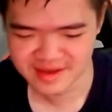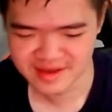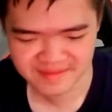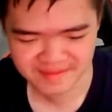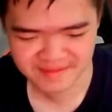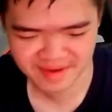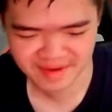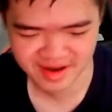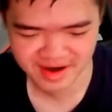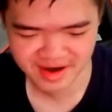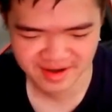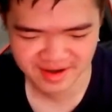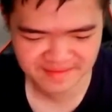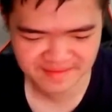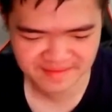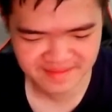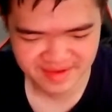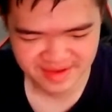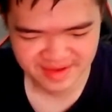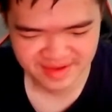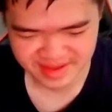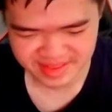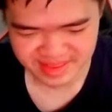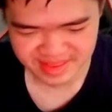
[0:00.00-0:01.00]
but um,
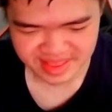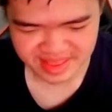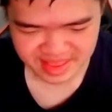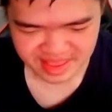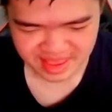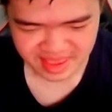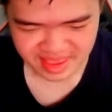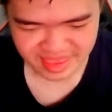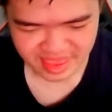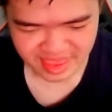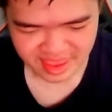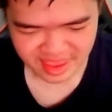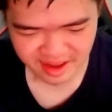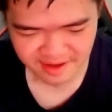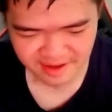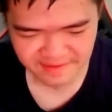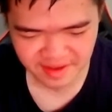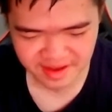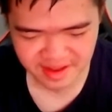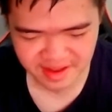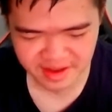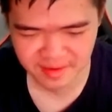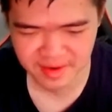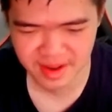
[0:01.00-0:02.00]
if they
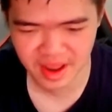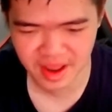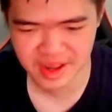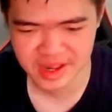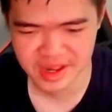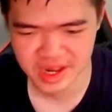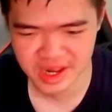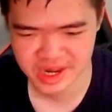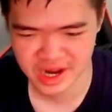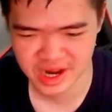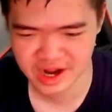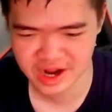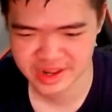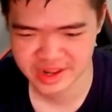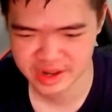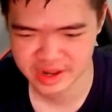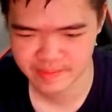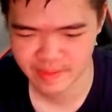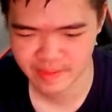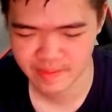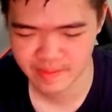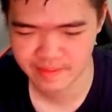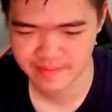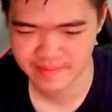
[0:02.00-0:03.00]
do an SS86
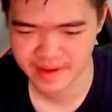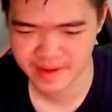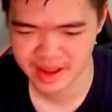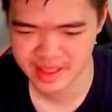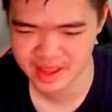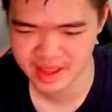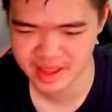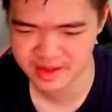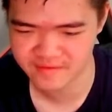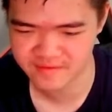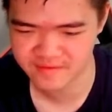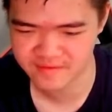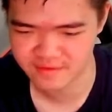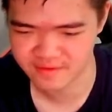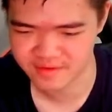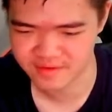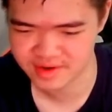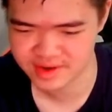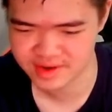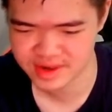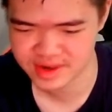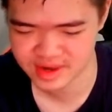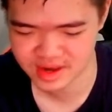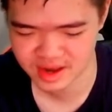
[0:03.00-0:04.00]
Bumblebee, then of
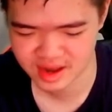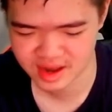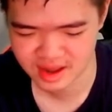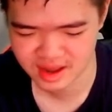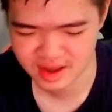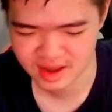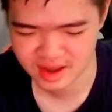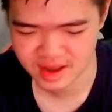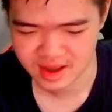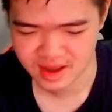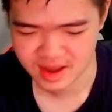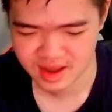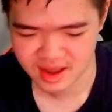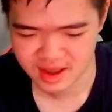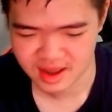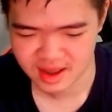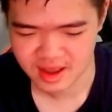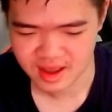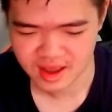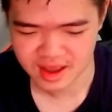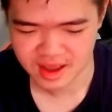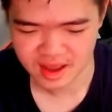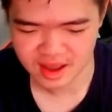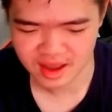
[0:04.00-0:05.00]
course
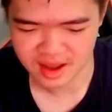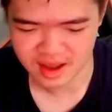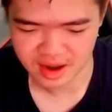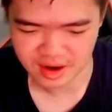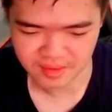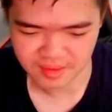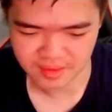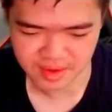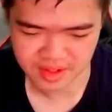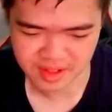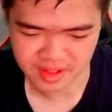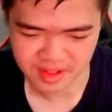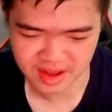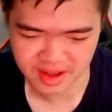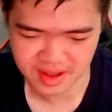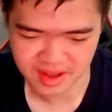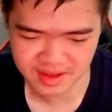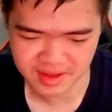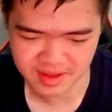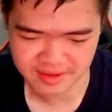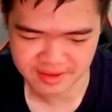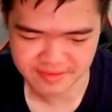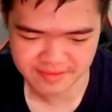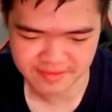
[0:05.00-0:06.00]
I will uh,
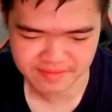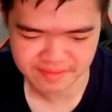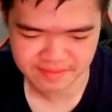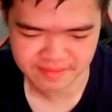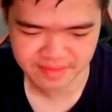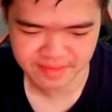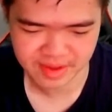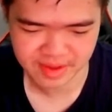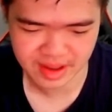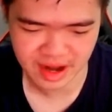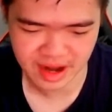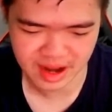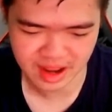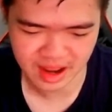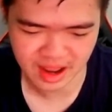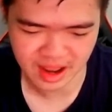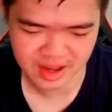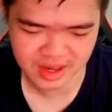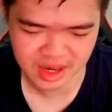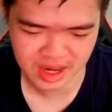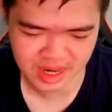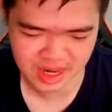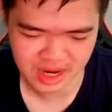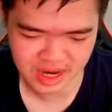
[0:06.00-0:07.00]
get an
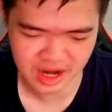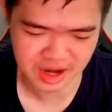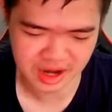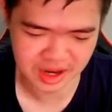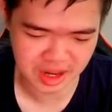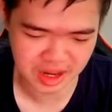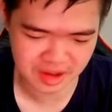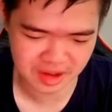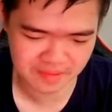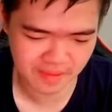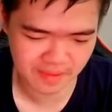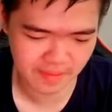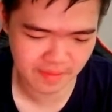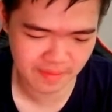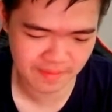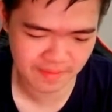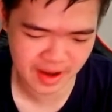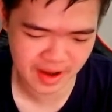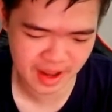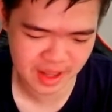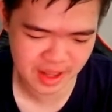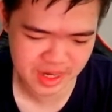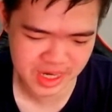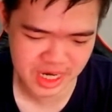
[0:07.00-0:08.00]
SS86 Bumblebee
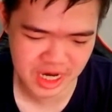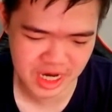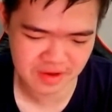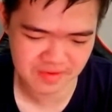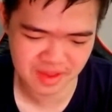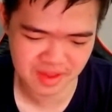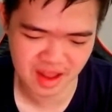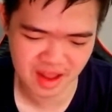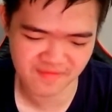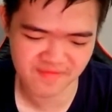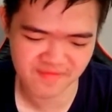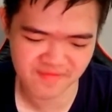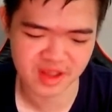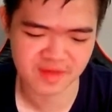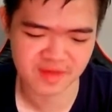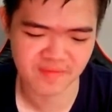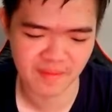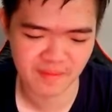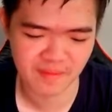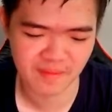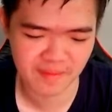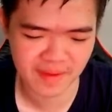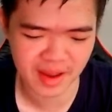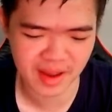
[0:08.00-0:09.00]
instead of Netflix
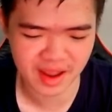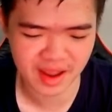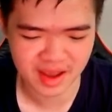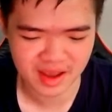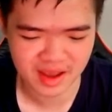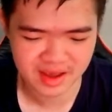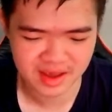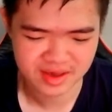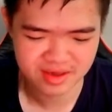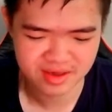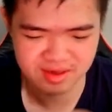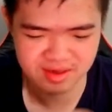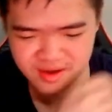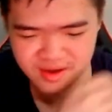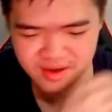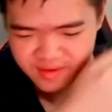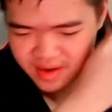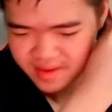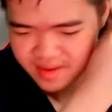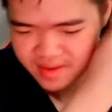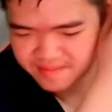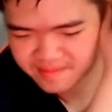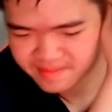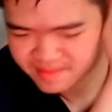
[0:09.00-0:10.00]
Bumblebee. So um,
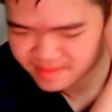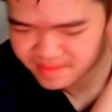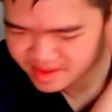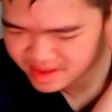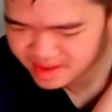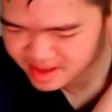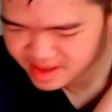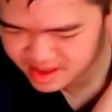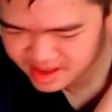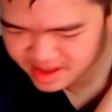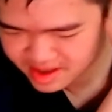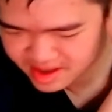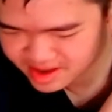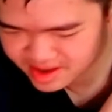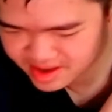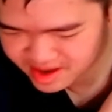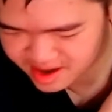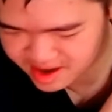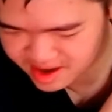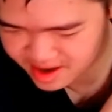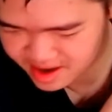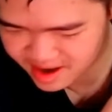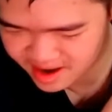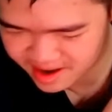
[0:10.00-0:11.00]

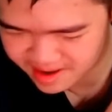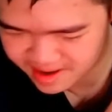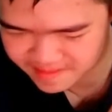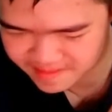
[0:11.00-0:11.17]
yeah,